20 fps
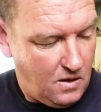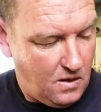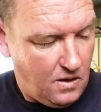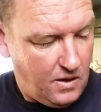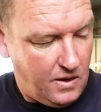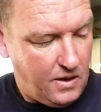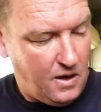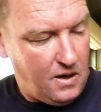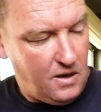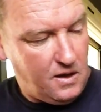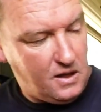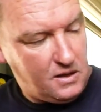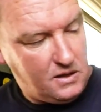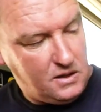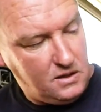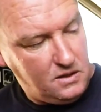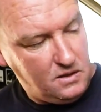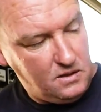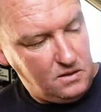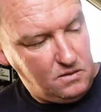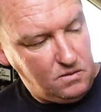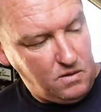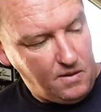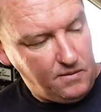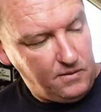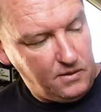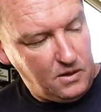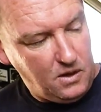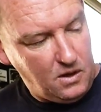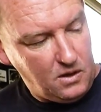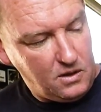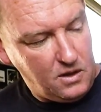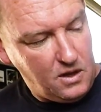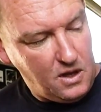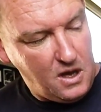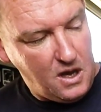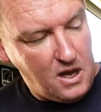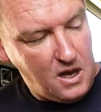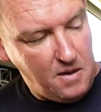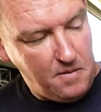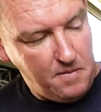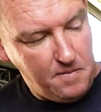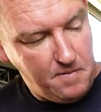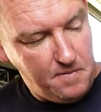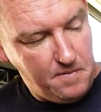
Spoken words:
I know that's 12 o'clock there.